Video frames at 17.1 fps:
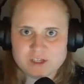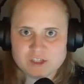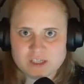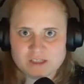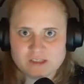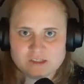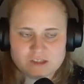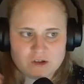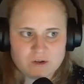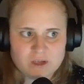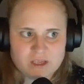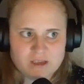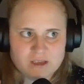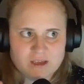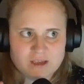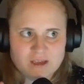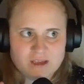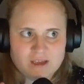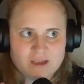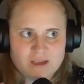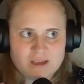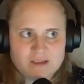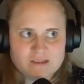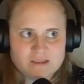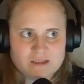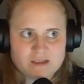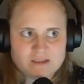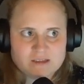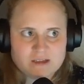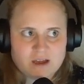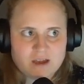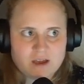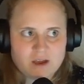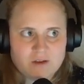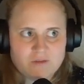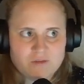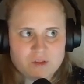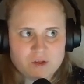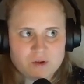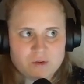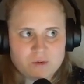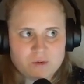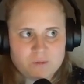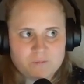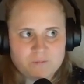So he says, I have no